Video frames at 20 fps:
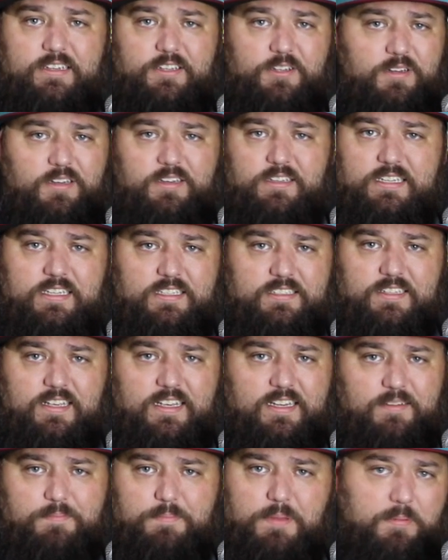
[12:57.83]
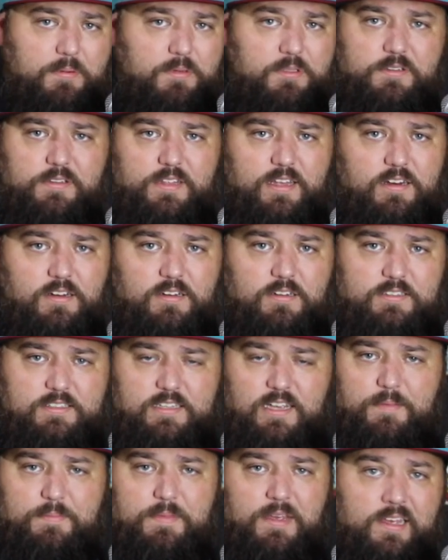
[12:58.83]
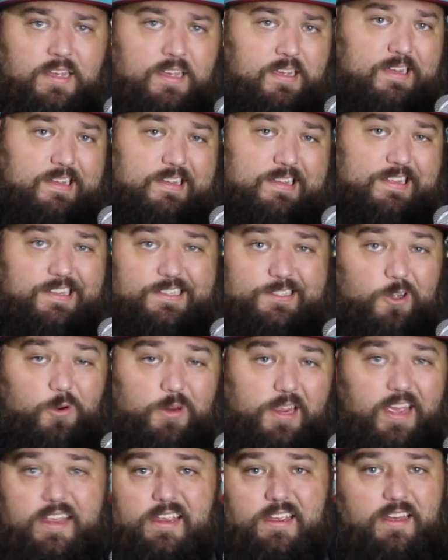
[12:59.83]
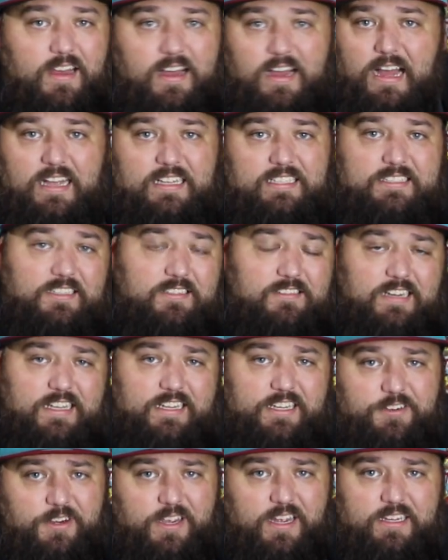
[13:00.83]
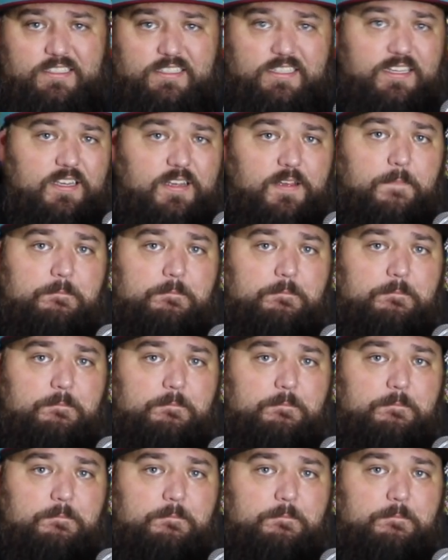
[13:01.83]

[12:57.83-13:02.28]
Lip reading: You can dislike it. People do that all the time. It's okay. I still like you guys.